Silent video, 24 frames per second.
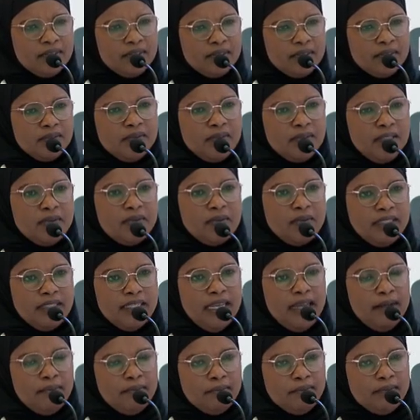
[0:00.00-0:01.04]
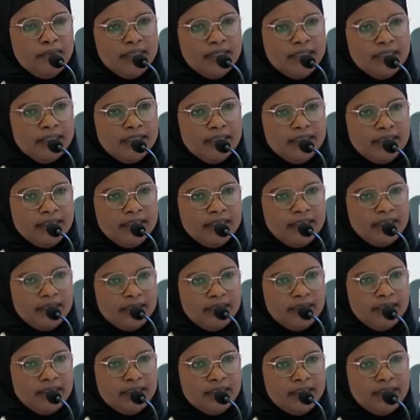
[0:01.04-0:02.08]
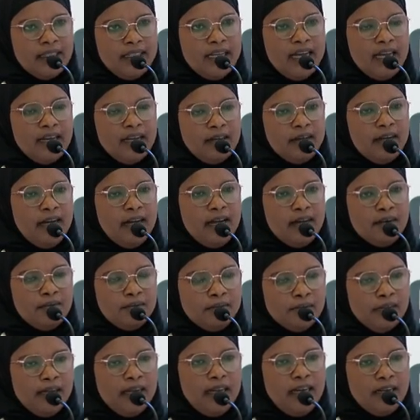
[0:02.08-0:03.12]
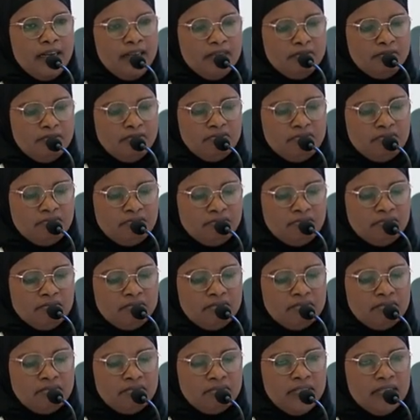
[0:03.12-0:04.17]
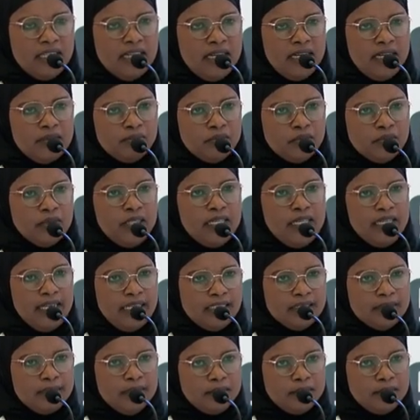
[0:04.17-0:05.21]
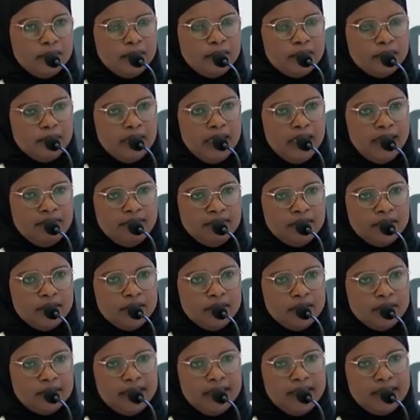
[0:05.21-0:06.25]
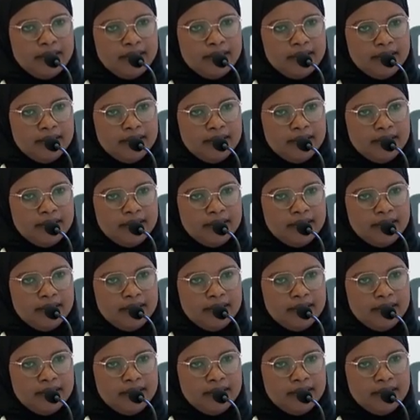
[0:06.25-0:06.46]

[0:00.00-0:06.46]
with them, how do they expect to have the contract?